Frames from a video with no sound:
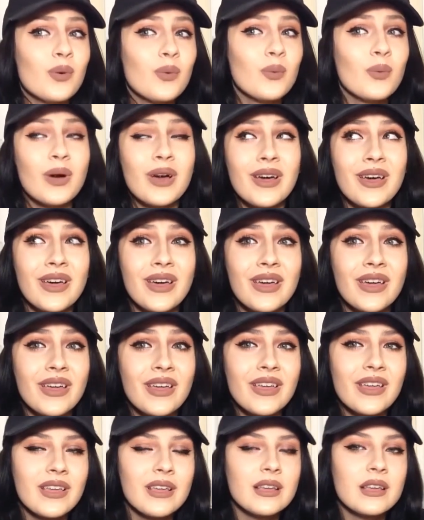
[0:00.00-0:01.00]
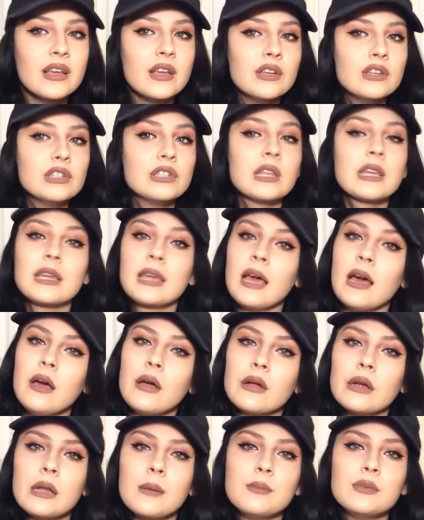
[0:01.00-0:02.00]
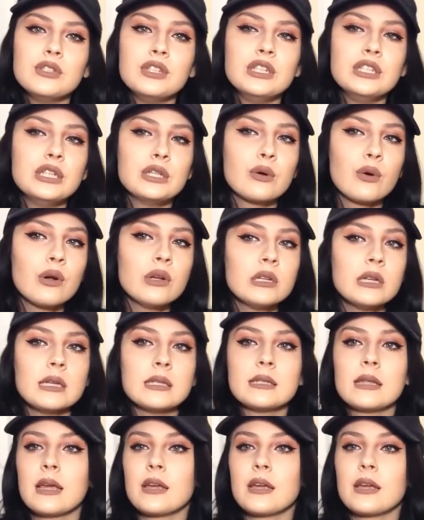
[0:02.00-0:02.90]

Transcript: what? She's like, yeah, her name's Gigi Gorgeous.